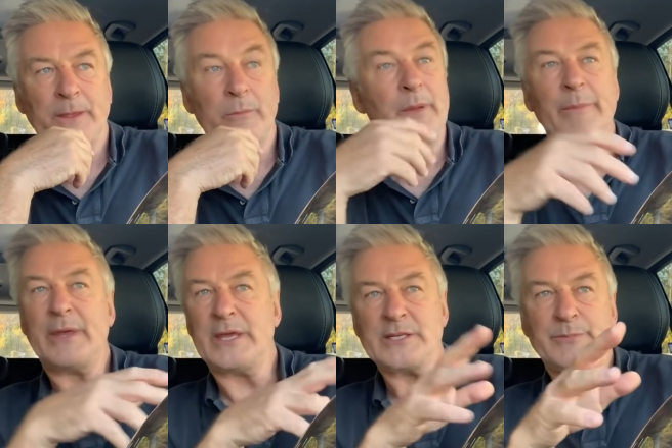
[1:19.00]
maybe
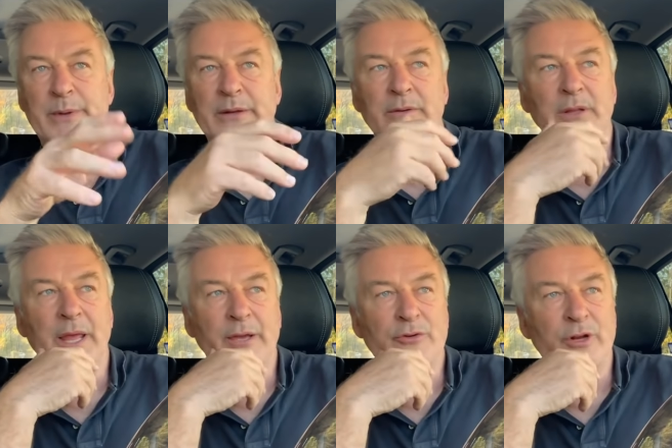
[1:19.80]
he's been
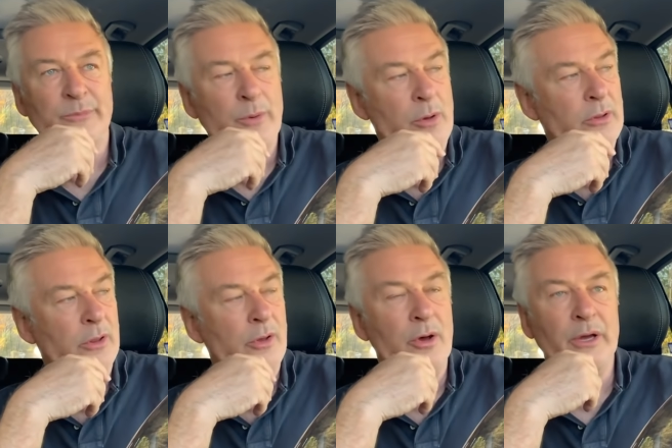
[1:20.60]
like Trump all
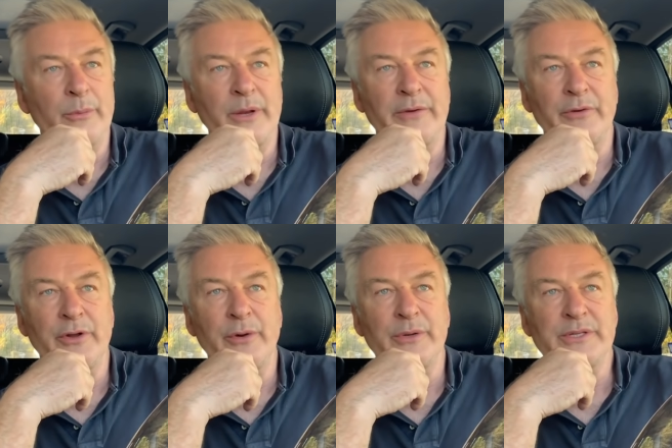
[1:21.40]
along and we never
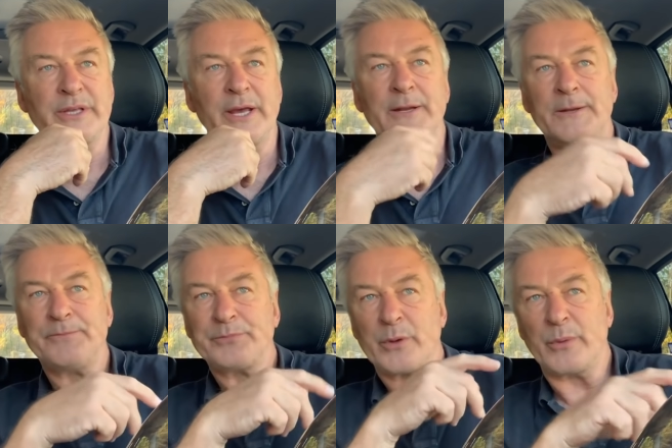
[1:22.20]
noticed that.
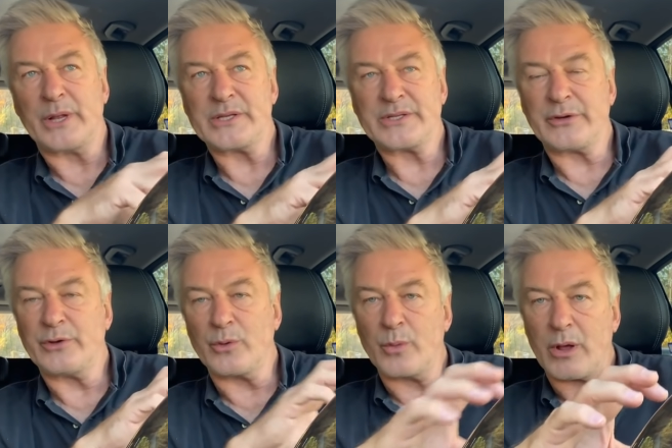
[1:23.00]
When I said
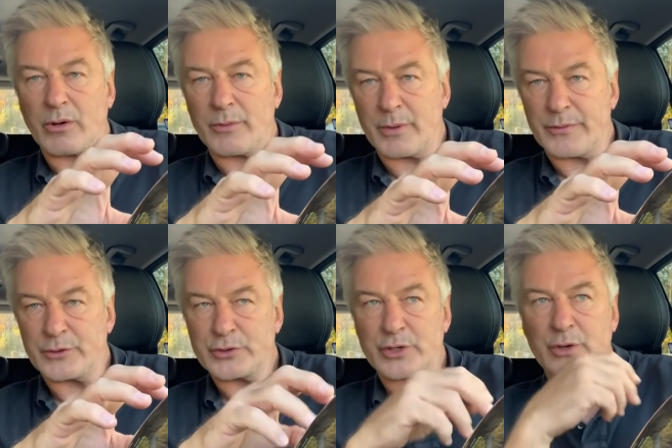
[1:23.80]
you're welcome on the
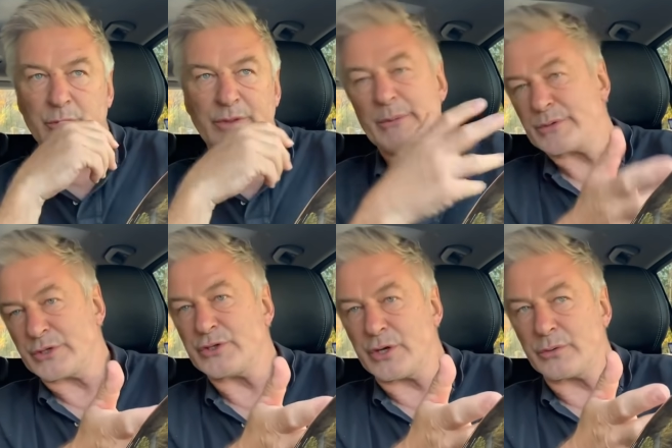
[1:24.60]
show, that was a
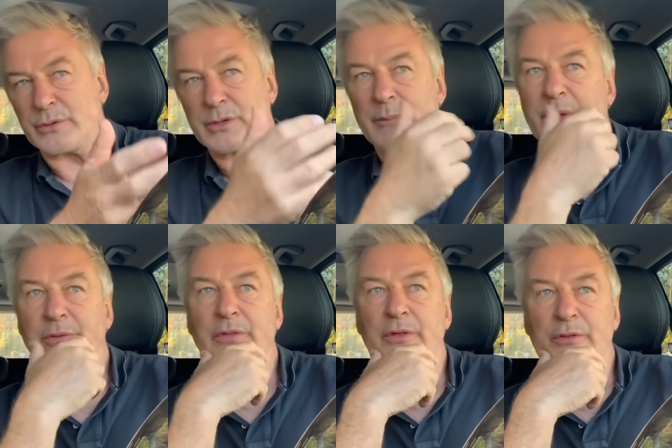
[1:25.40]
joke. I mean,
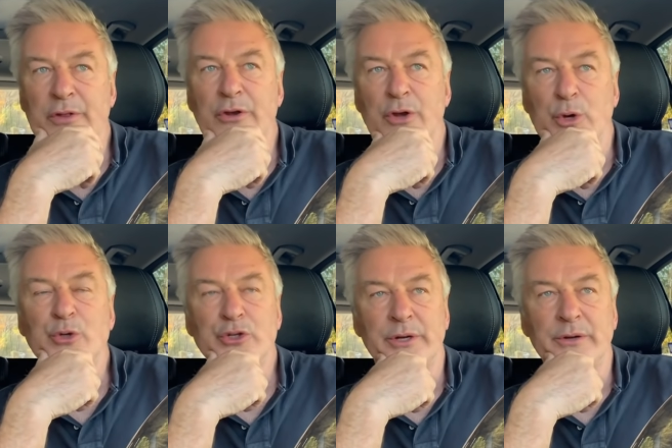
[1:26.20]
the, the
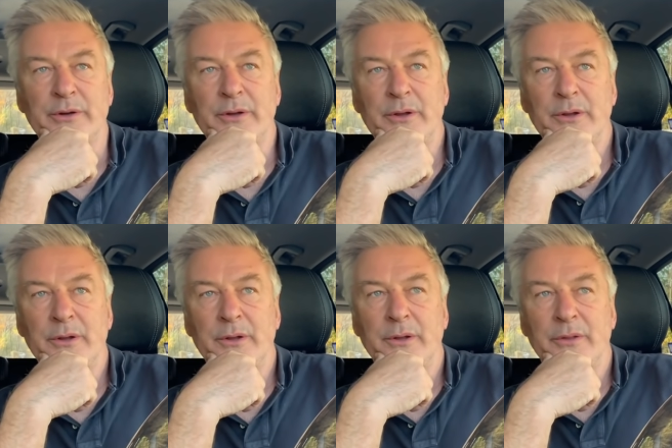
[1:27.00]
notion
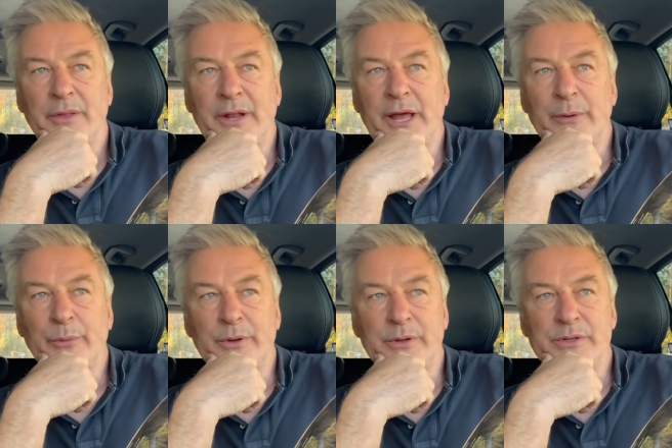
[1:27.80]
that I
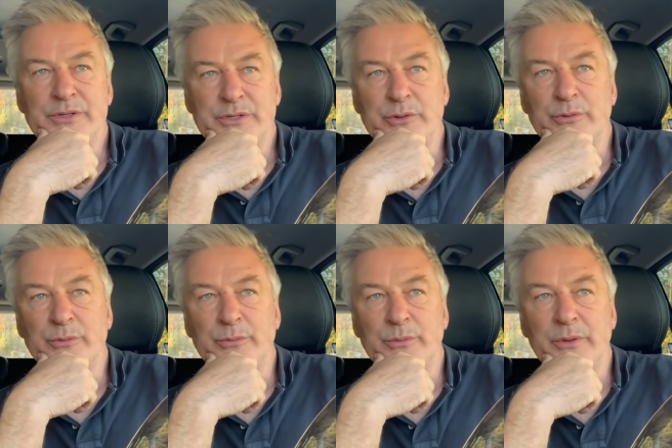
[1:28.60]
would
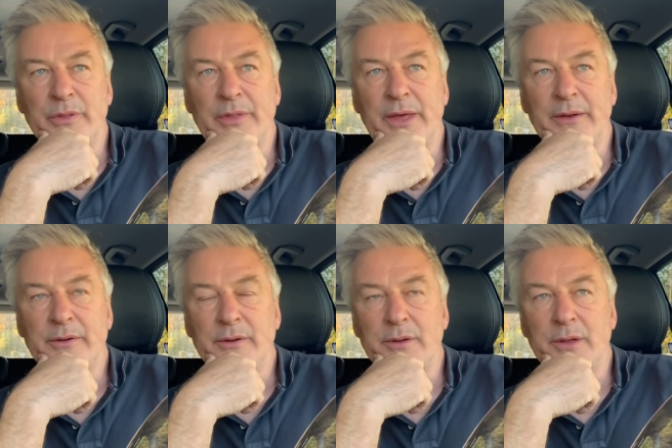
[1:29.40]
assume that
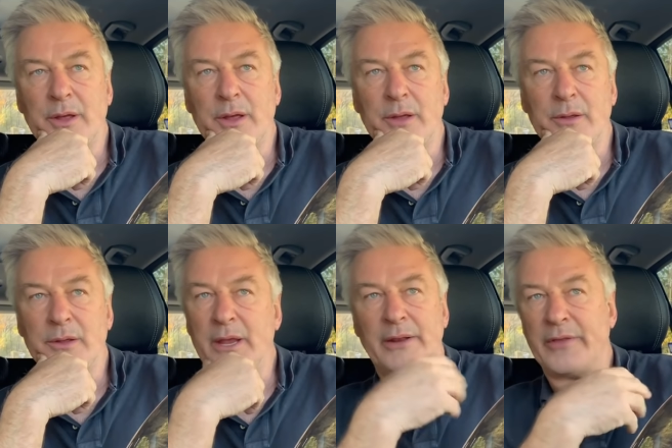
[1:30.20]
uh,
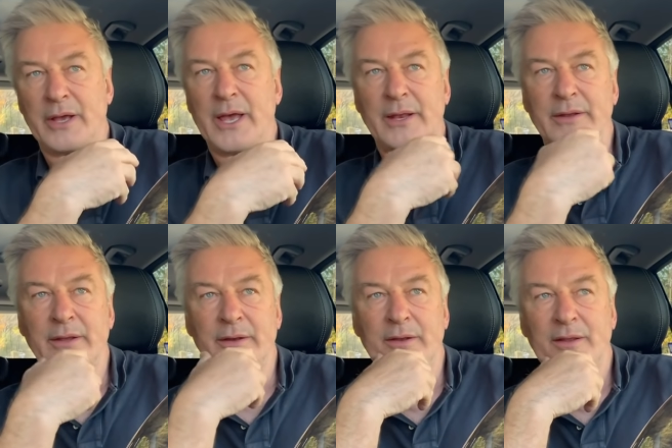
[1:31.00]
anything I
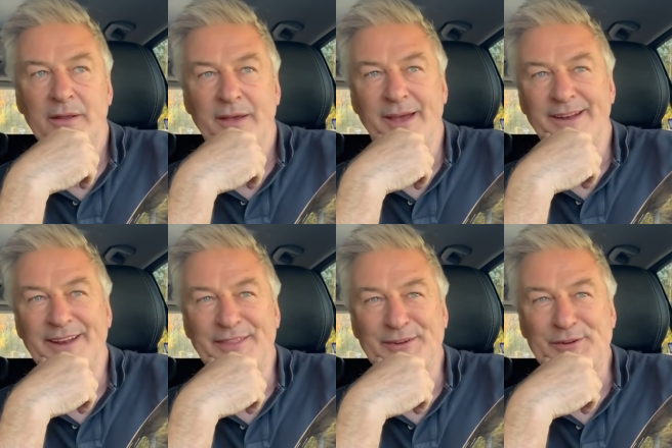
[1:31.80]
did had
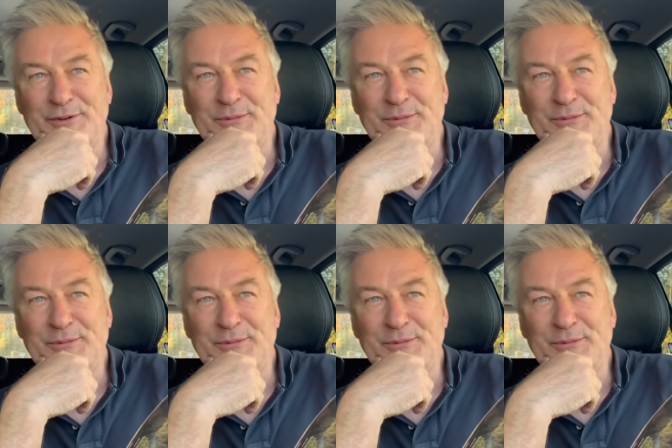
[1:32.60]
anything to do